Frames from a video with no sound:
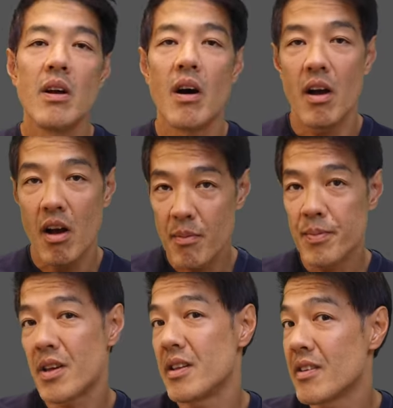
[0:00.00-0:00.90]
I hope
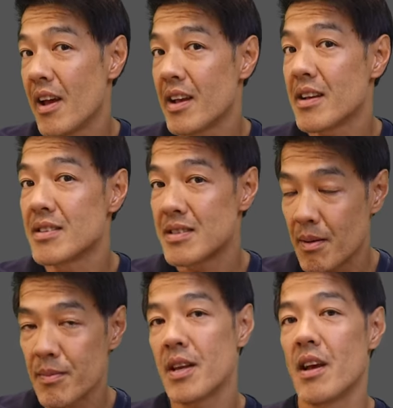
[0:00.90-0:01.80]
you can take
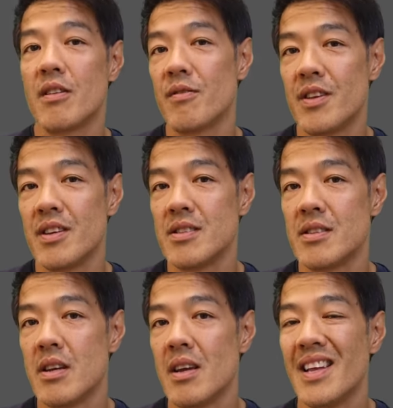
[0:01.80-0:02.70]
something out of
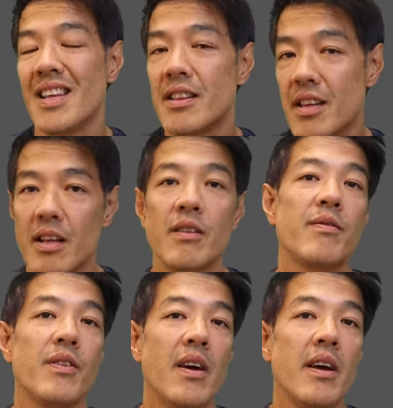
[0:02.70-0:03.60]
this and at the end
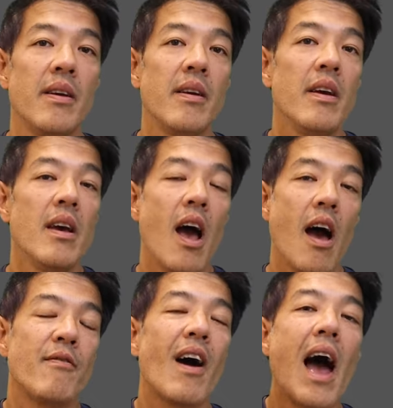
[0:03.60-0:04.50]
of the day,
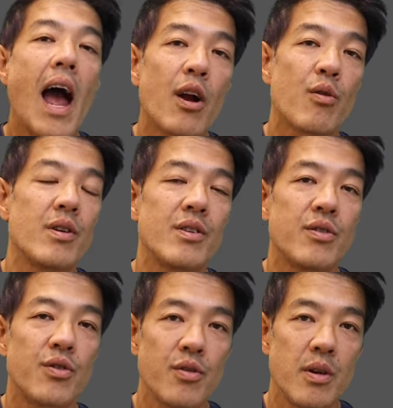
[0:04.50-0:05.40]
have
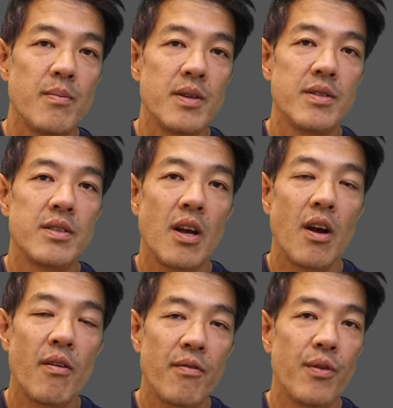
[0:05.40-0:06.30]
accurate treatments
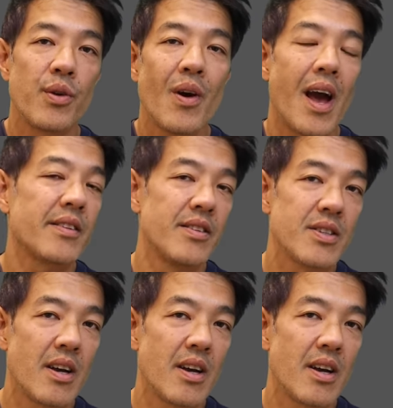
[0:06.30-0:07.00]
for your acne